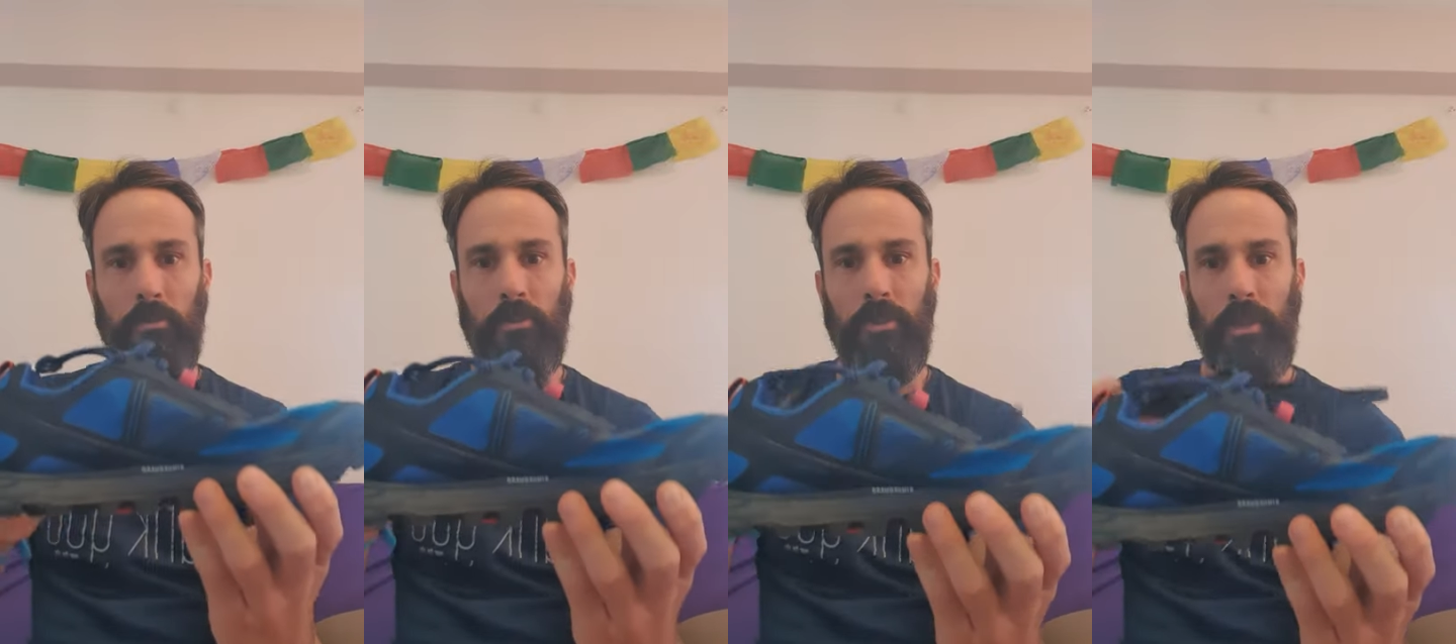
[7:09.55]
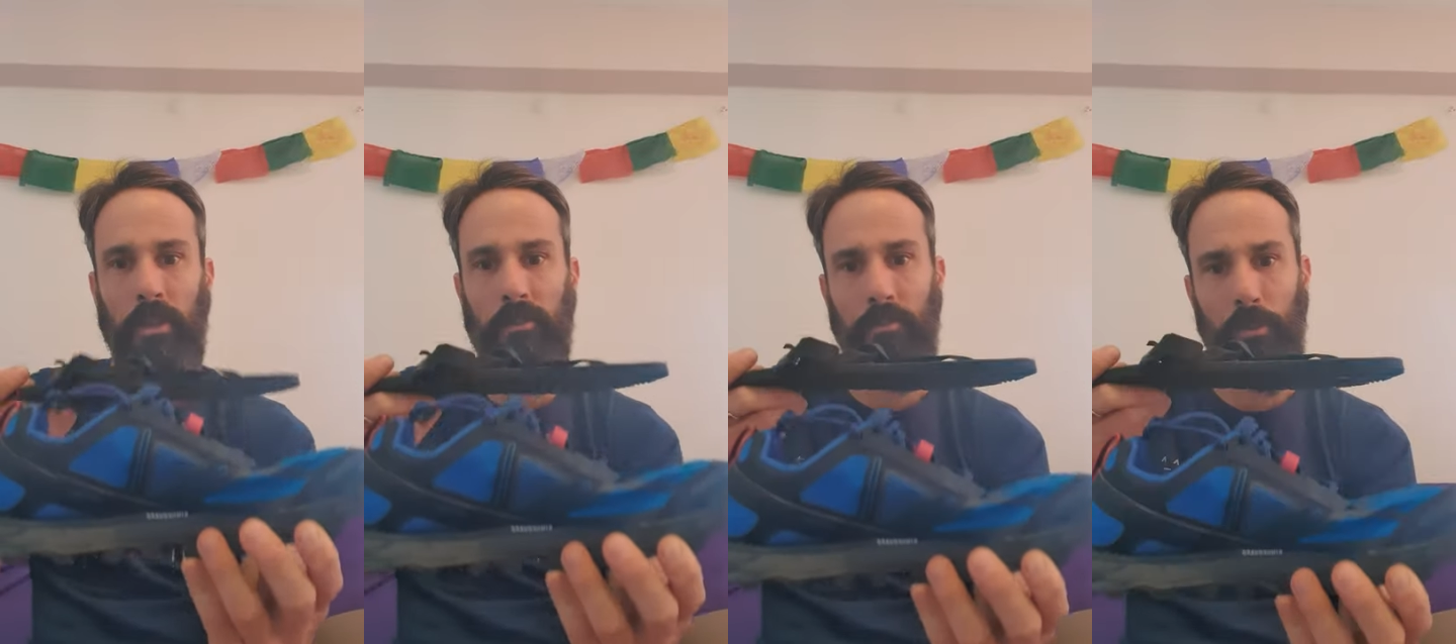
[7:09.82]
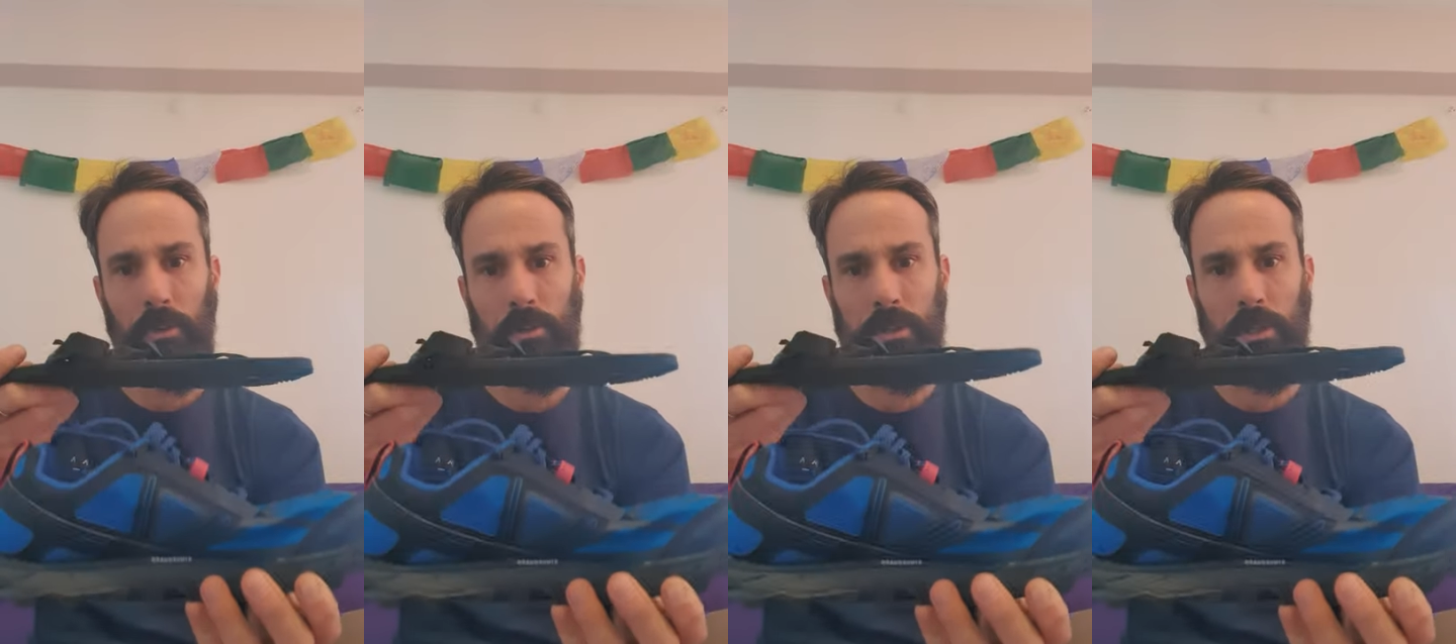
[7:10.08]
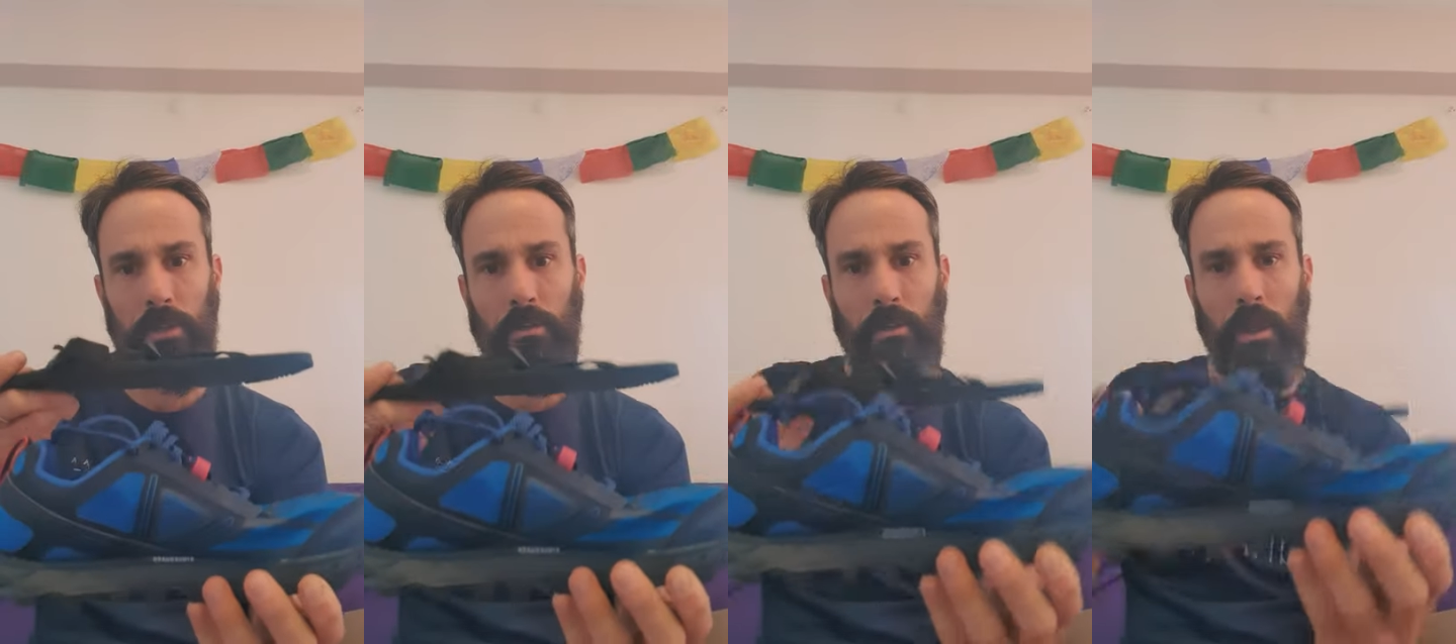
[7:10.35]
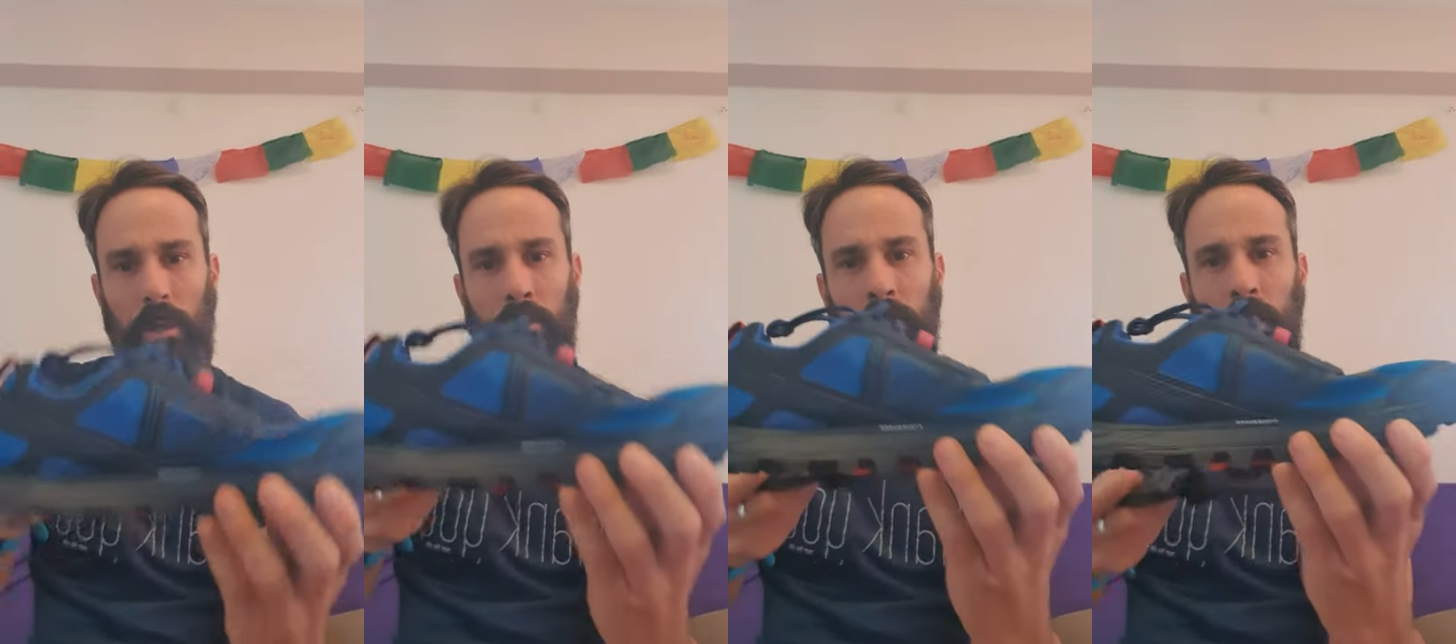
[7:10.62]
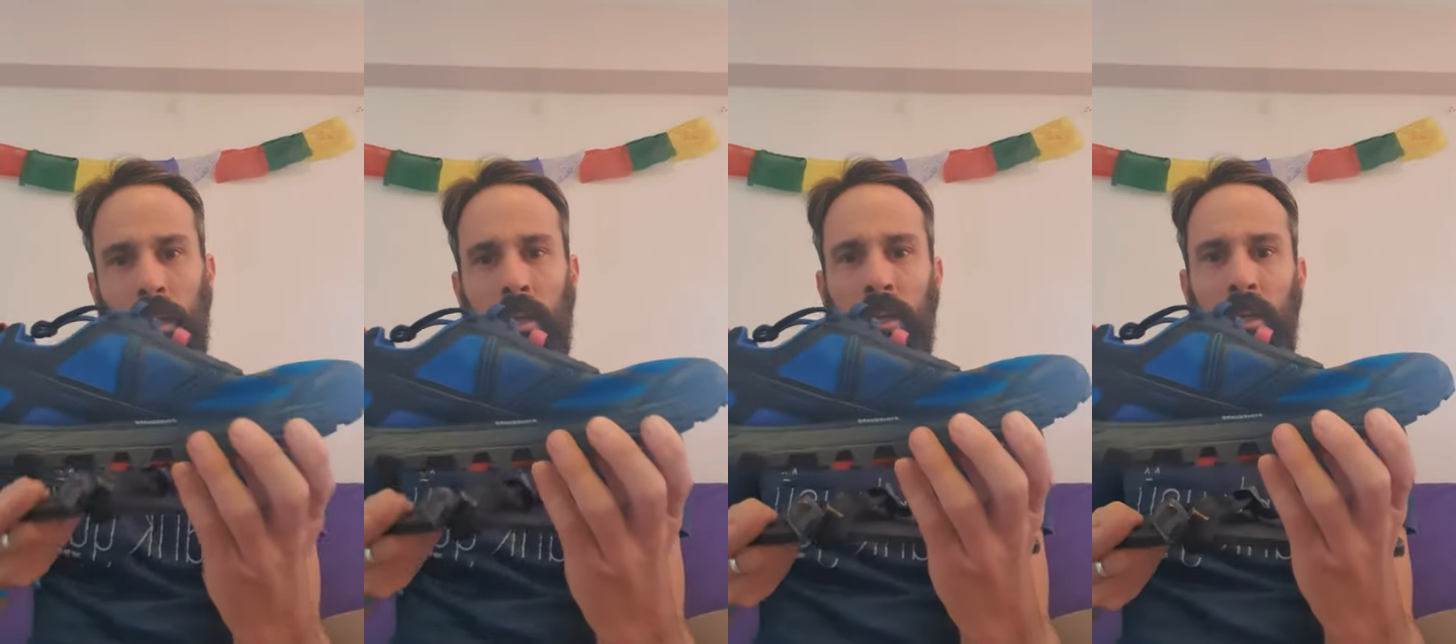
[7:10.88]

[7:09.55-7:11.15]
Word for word: So they force you to run